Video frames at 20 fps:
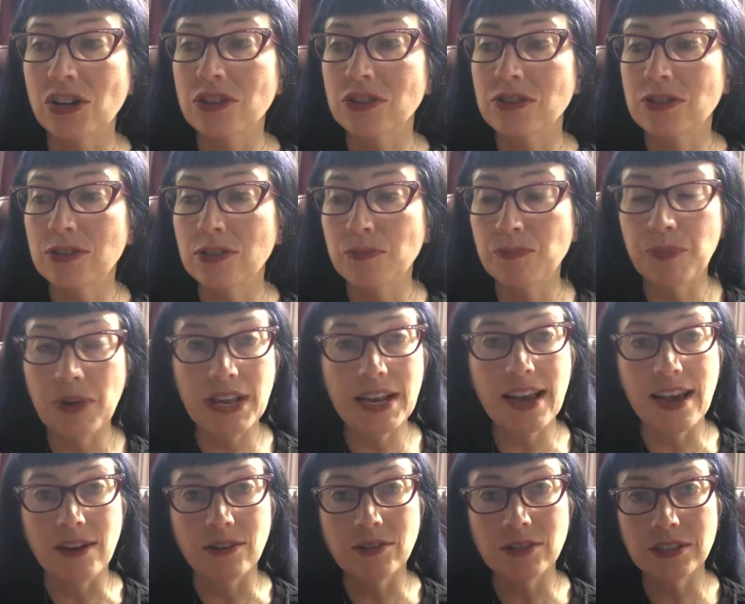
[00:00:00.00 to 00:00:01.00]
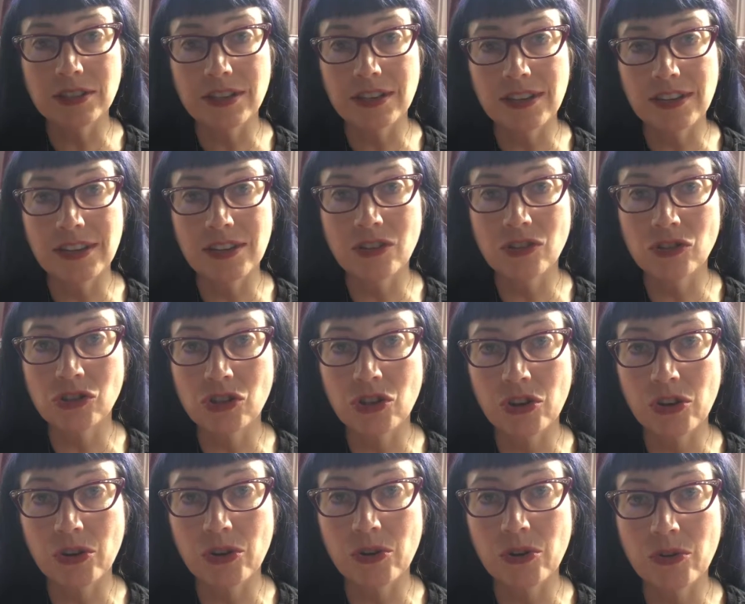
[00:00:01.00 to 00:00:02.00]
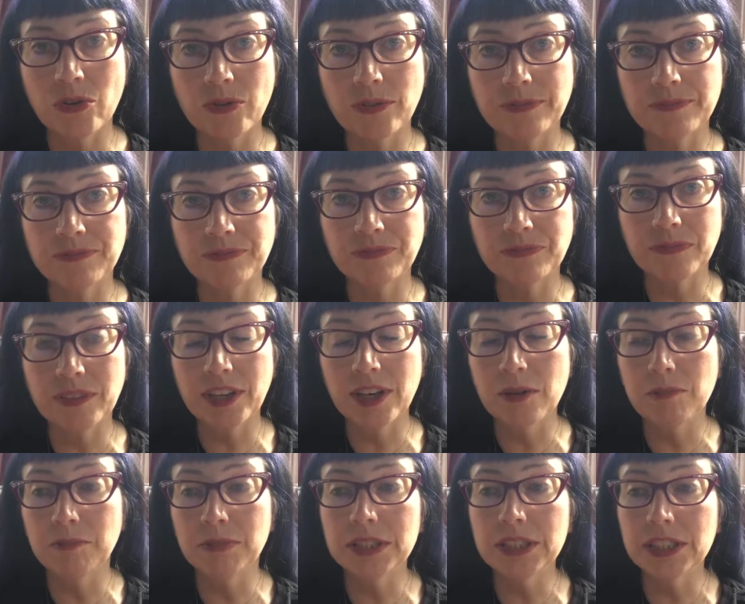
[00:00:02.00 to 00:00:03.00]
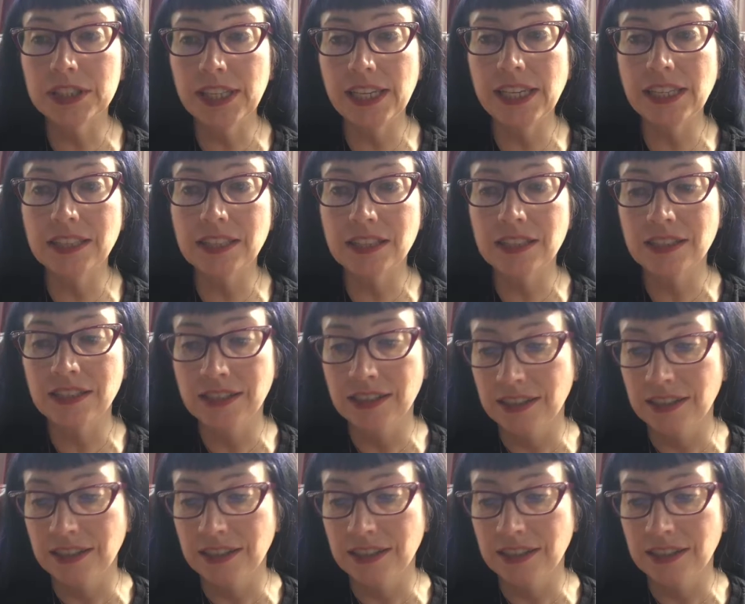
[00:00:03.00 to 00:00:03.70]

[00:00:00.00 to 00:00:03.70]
spin out into complete